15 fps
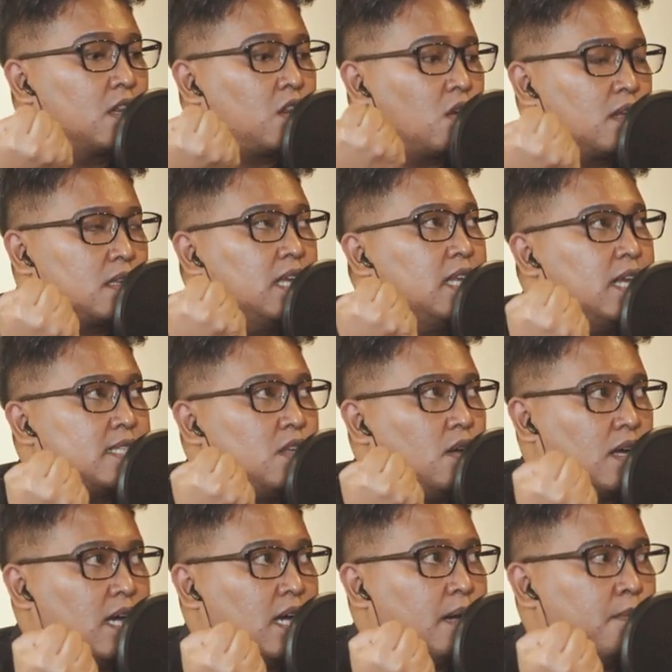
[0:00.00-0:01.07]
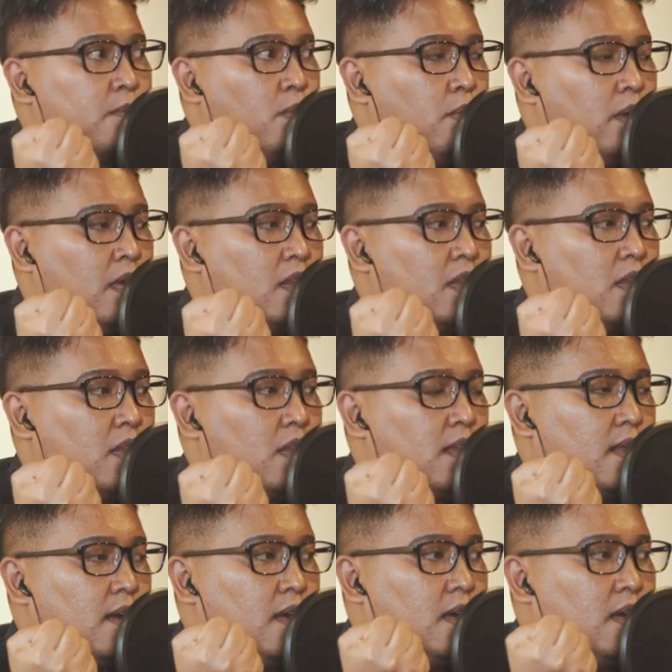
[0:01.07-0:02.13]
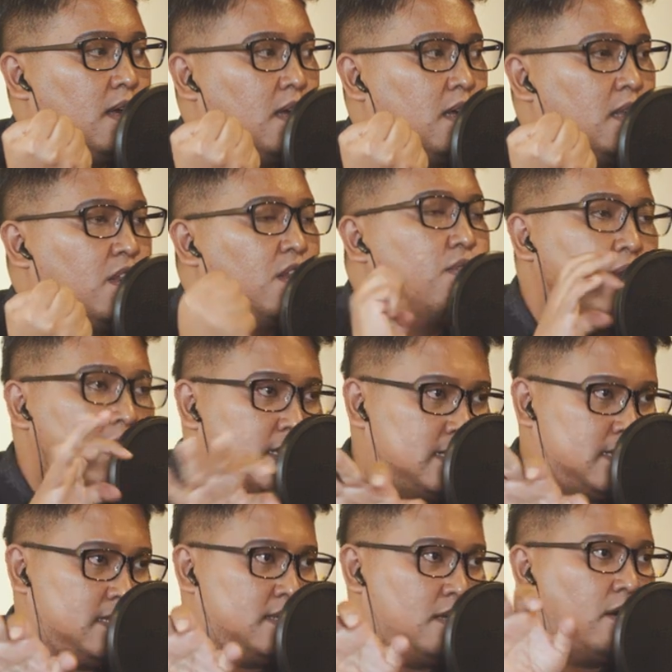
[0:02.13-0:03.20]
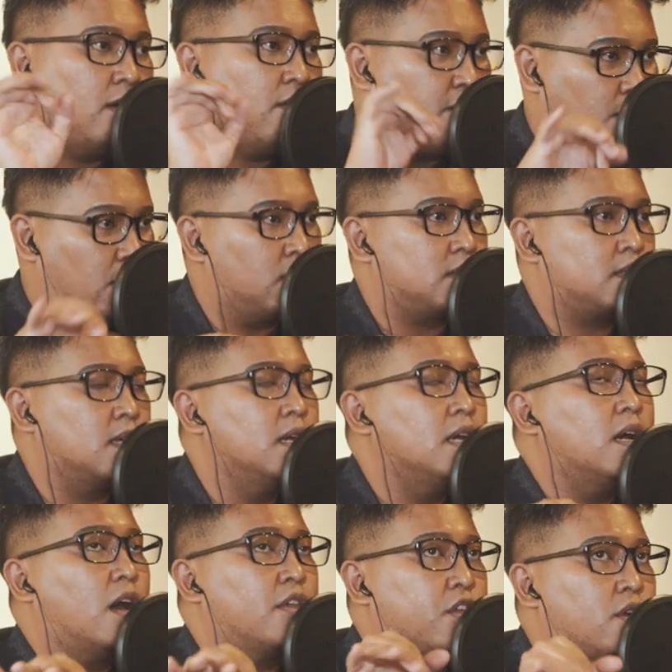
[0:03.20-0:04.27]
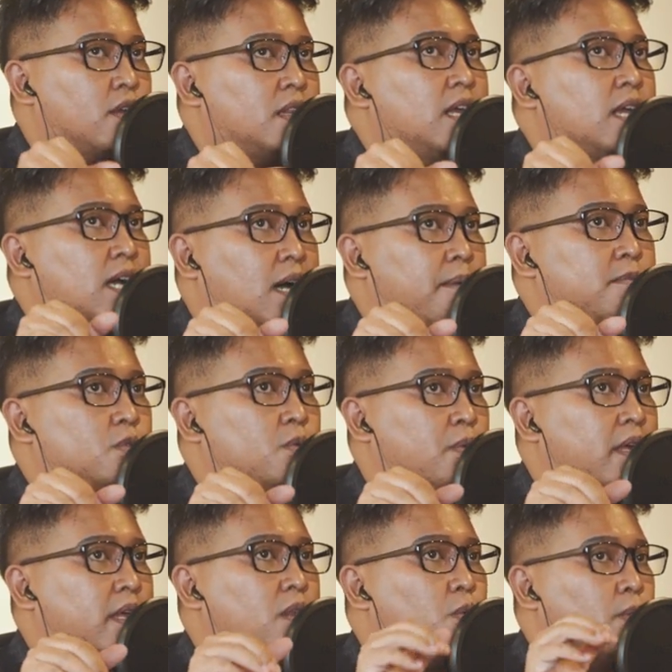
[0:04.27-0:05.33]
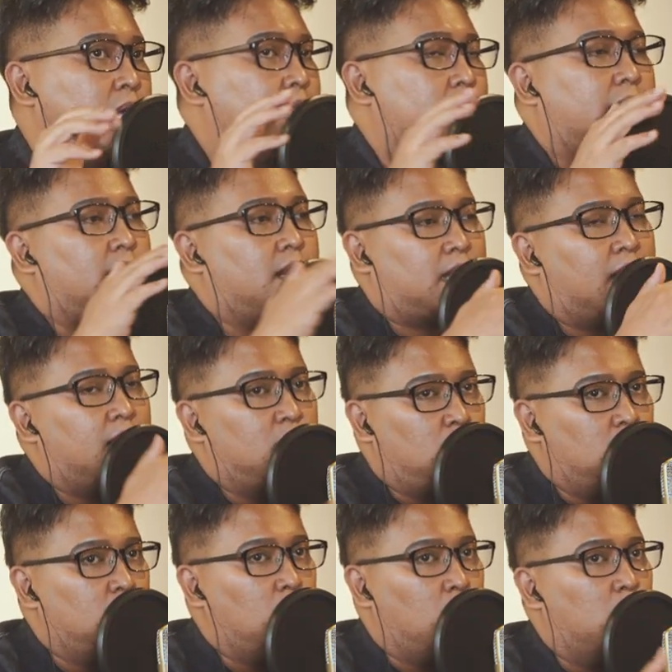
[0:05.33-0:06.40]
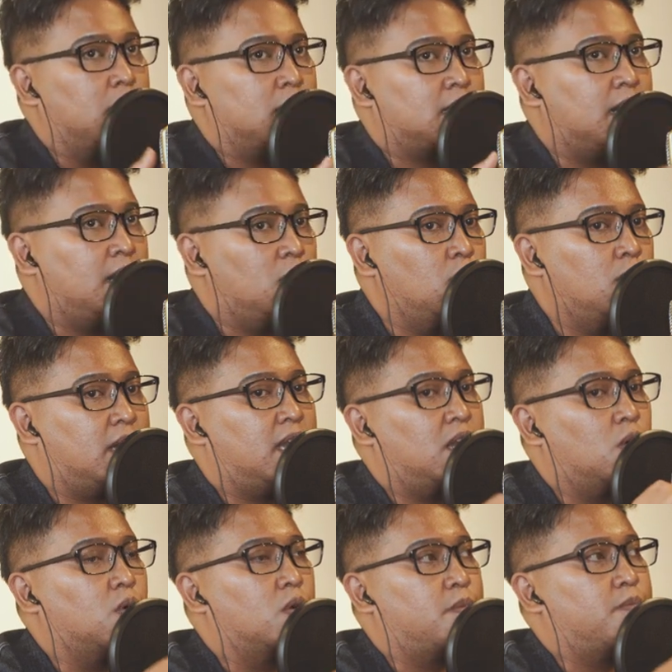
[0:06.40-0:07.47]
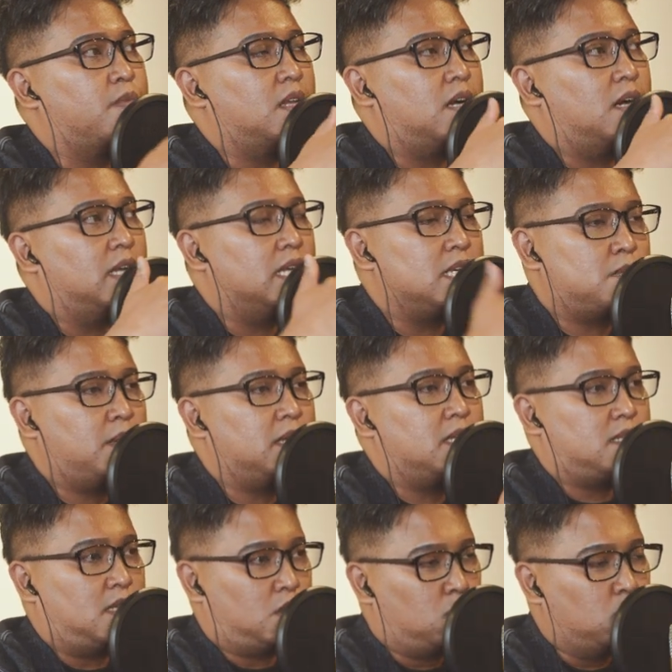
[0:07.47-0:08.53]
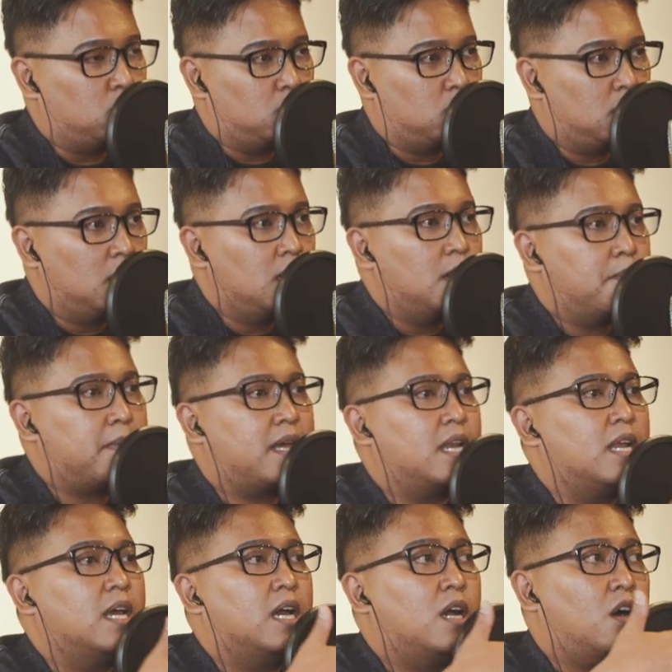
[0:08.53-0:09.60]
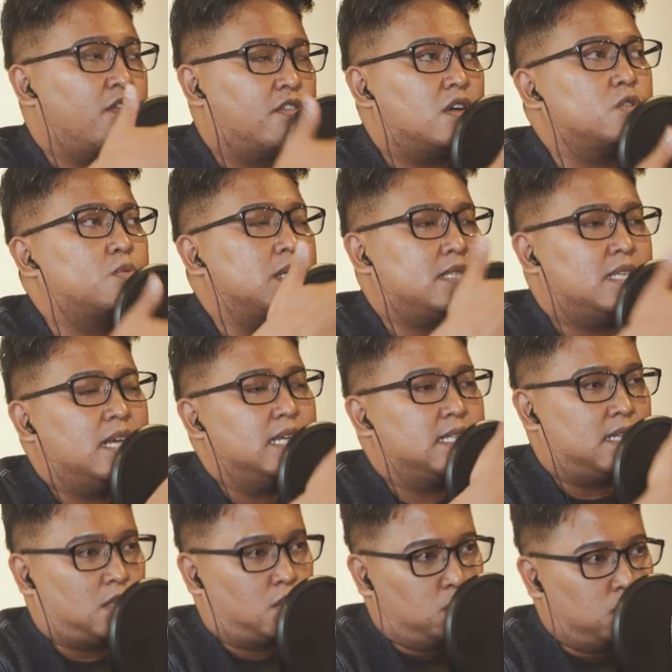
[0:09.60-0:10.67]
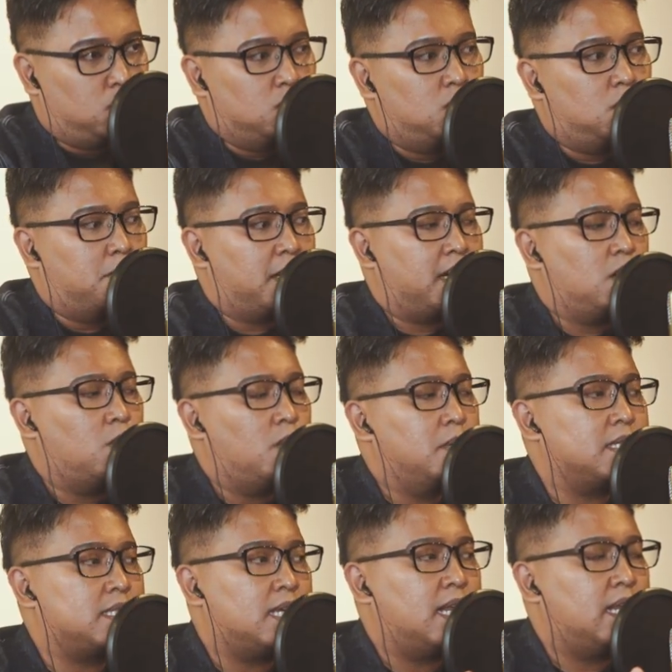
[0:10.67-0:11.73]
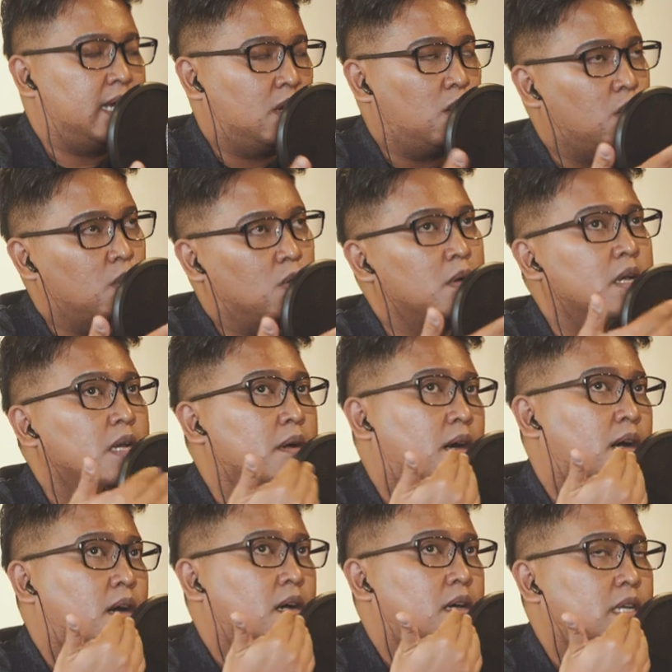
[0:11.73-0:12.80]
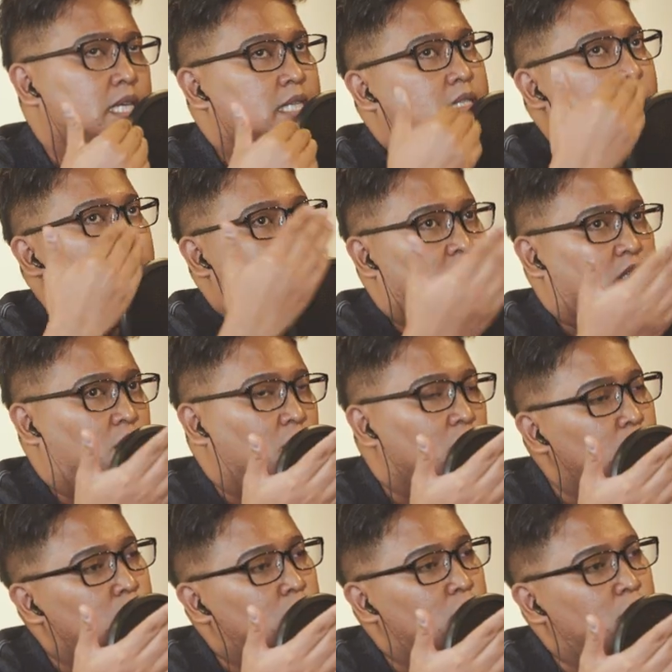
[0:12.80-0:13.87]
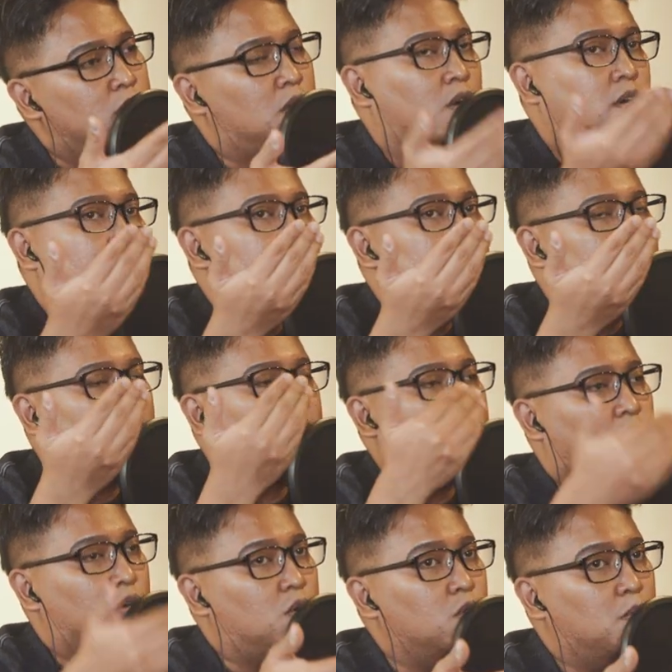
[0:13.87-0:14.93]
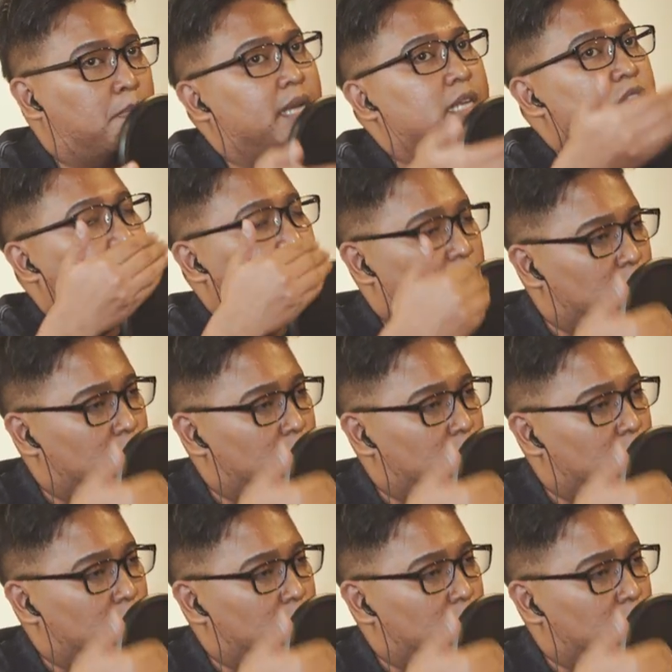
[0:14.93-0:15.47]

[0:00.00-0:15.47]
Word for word: Authority does not come with uh, threes and fours. Authority comes with, we can tell you, we will tell you that, oh, uh, this place is a two. But of course, we say it's a two, but we will say that, oh, uh, this dish is not good, or this dish is not good, but this one